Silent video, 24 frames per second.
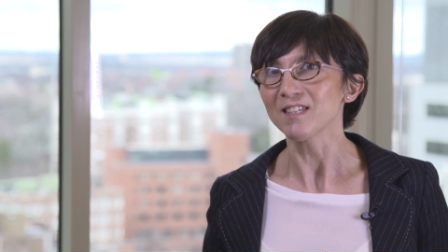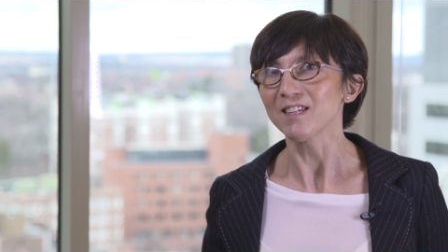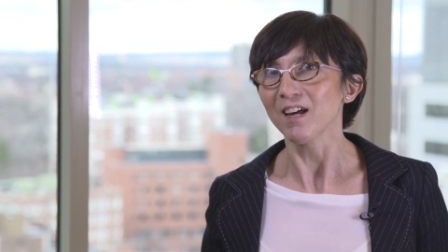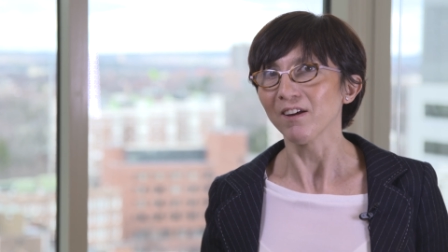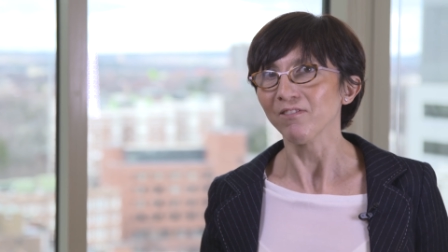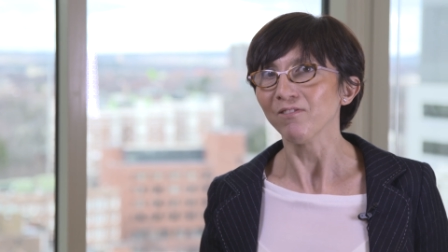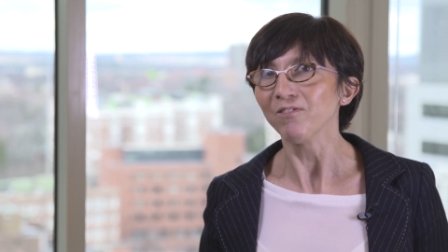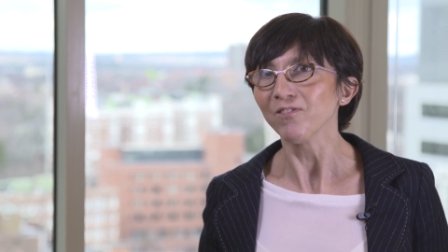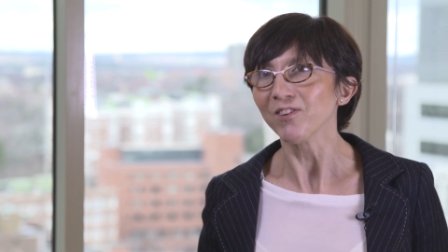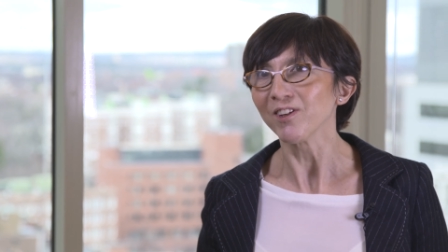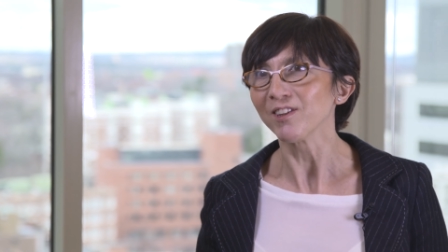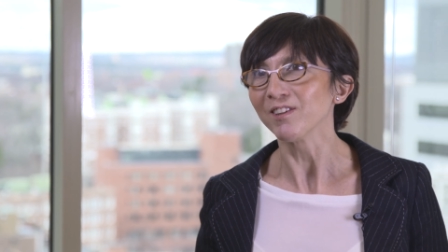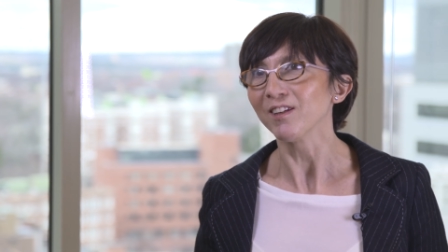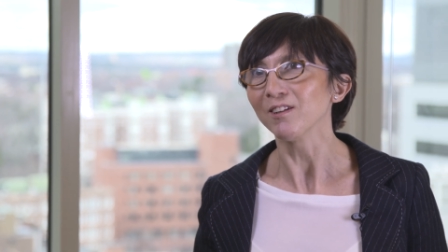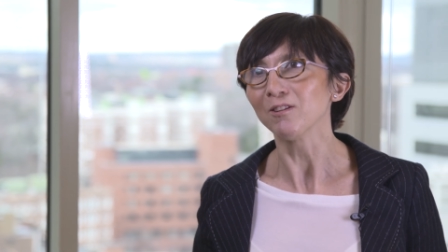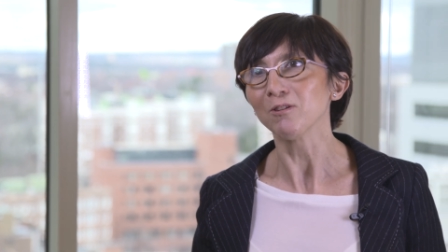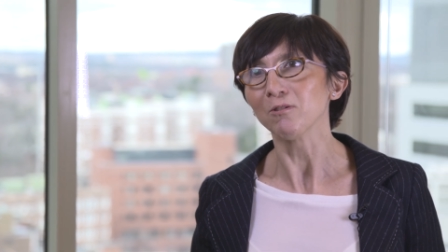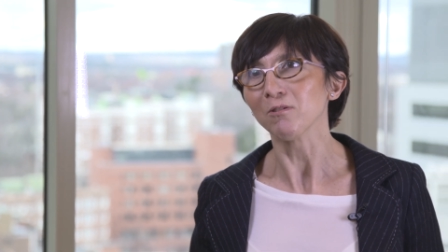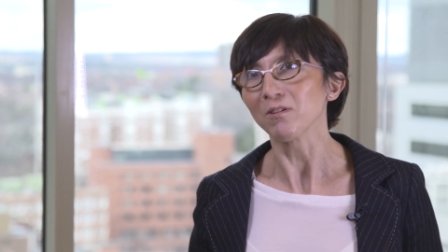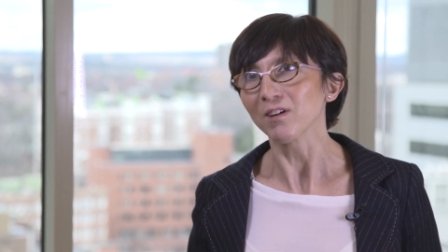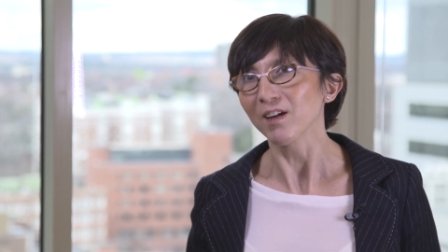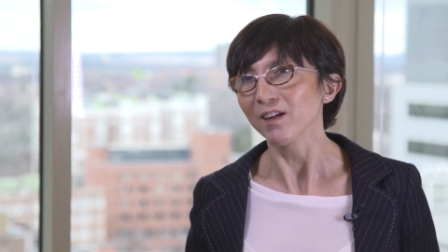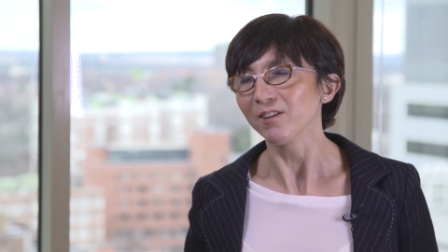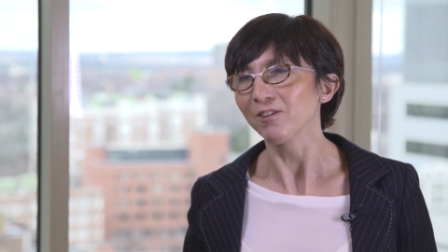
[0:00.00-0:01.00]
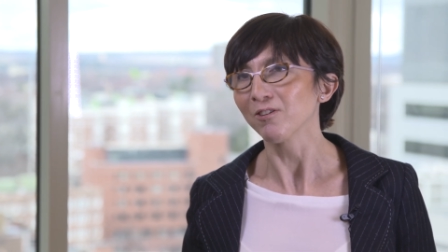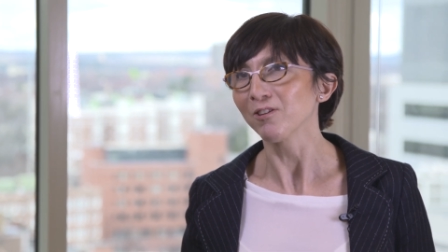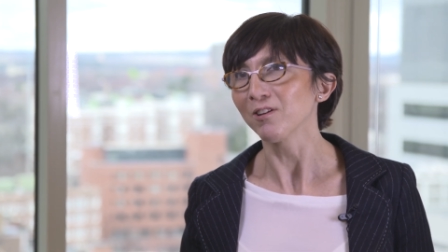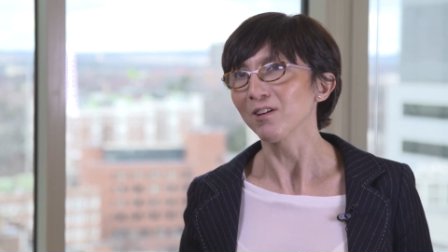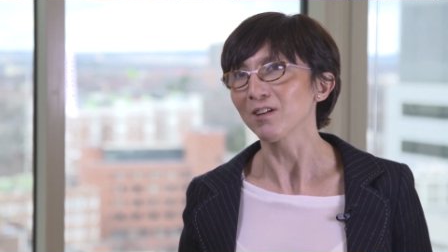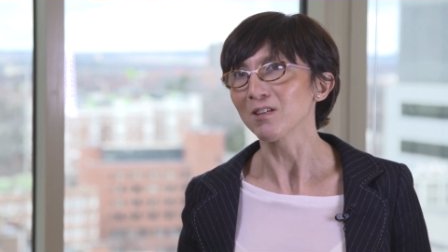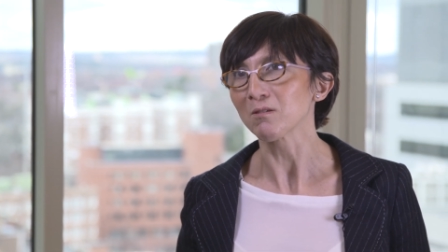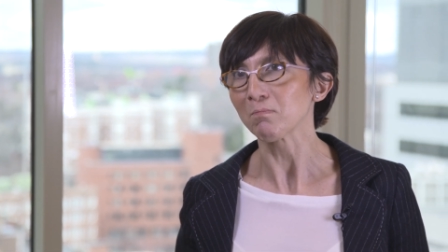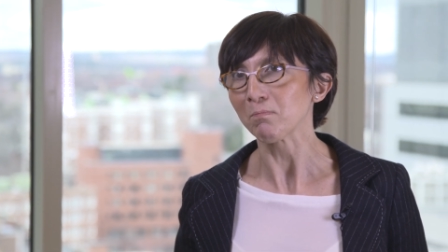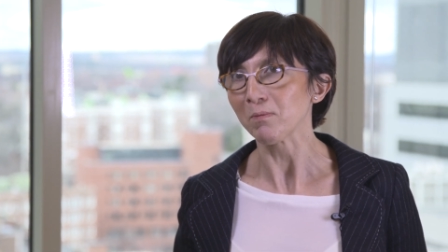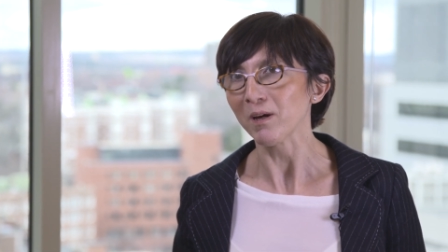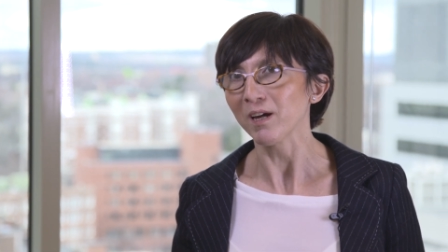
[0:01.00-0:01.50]
something that you cannot
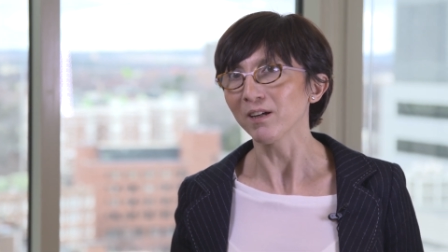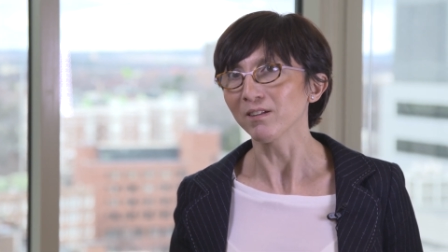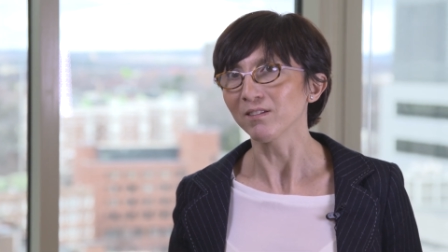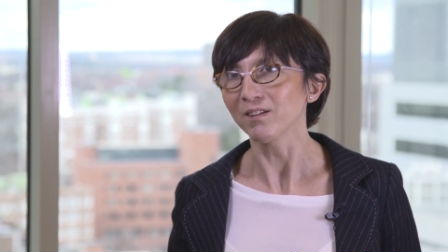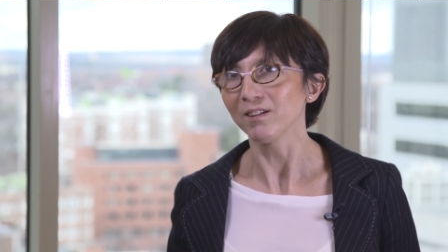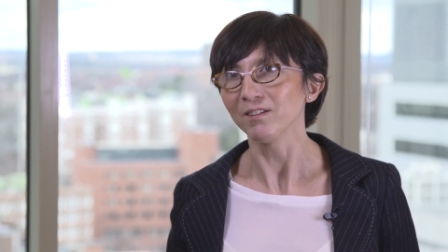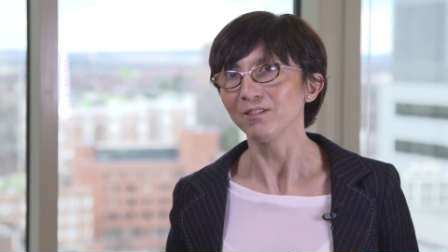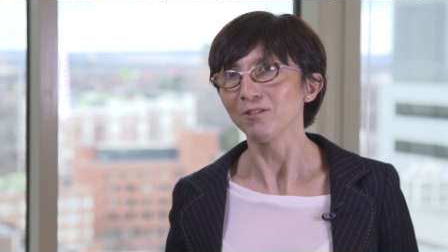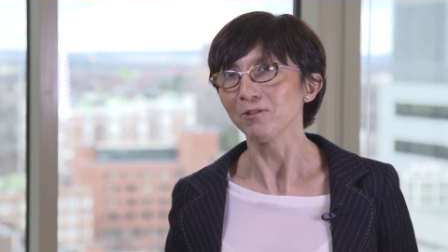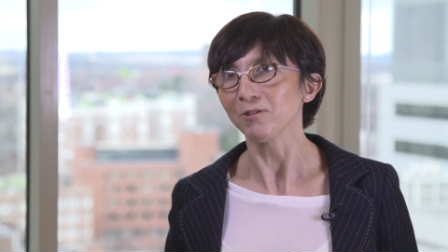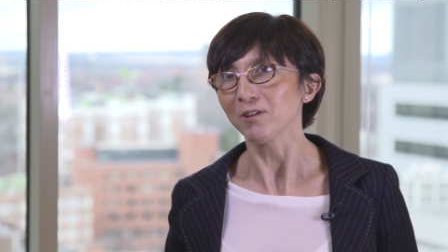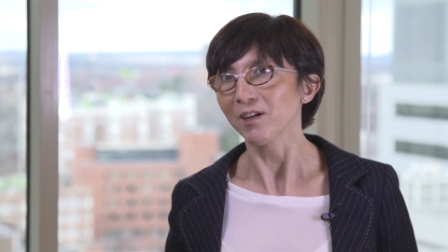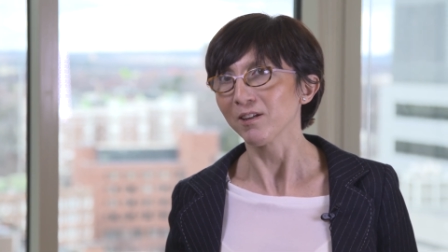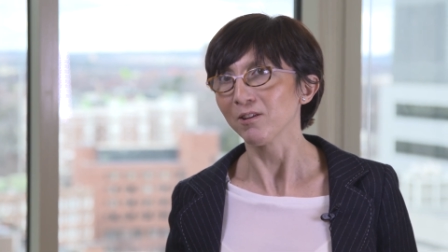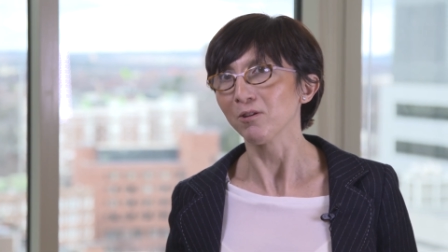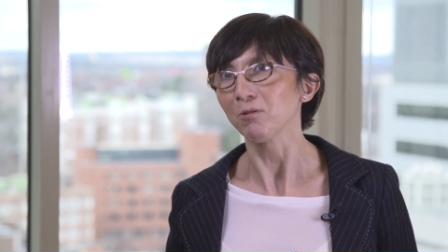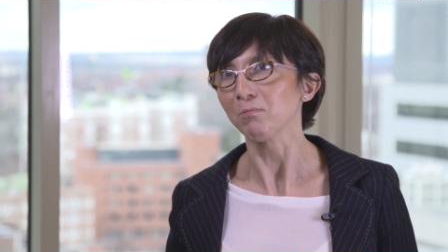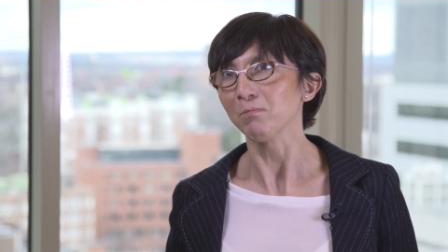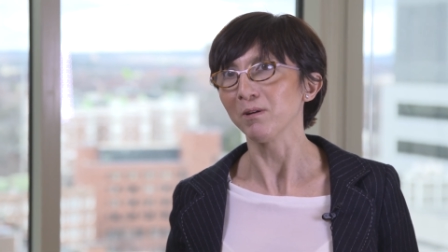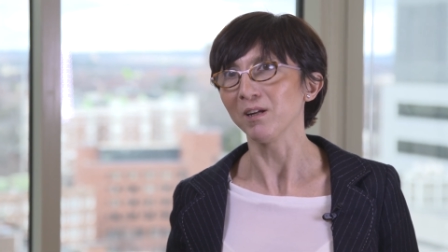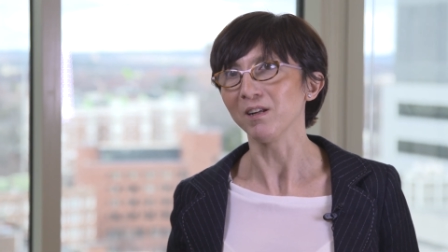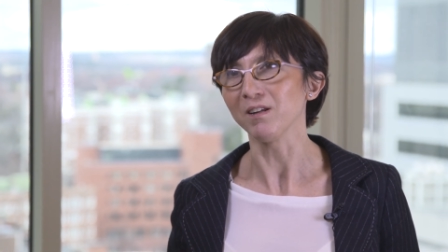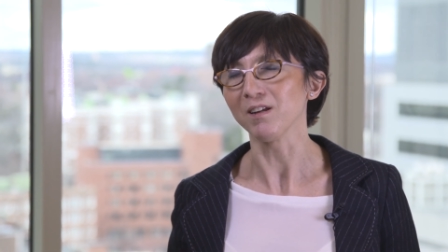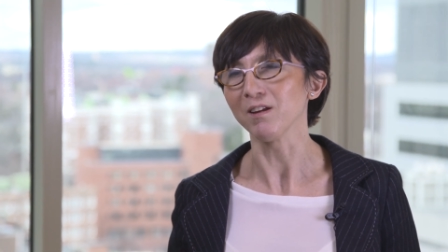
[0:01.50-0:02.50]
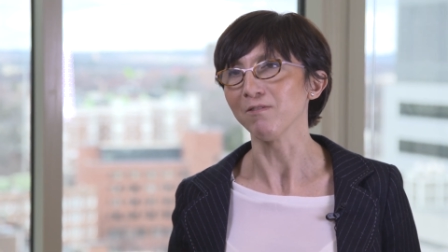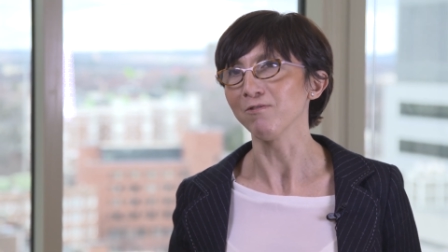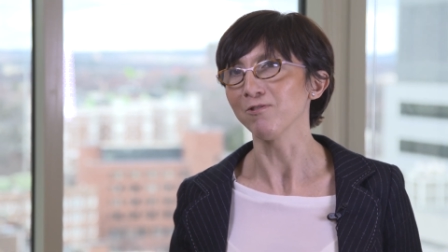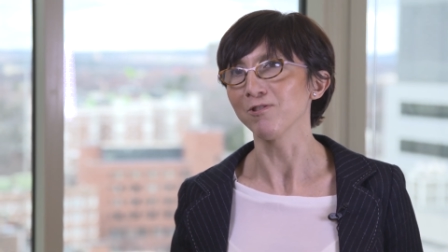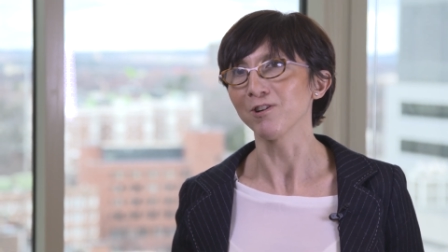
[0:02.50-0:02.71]
expect and you cannot believe.